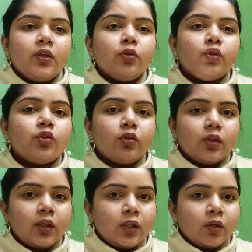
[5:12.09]
you
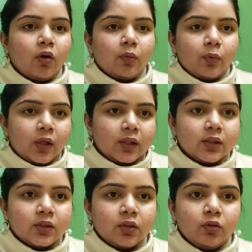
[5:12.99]
should incorporate
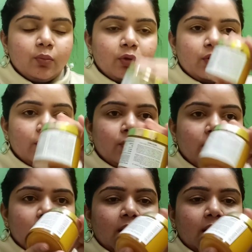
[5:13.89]
this in your beauty routine.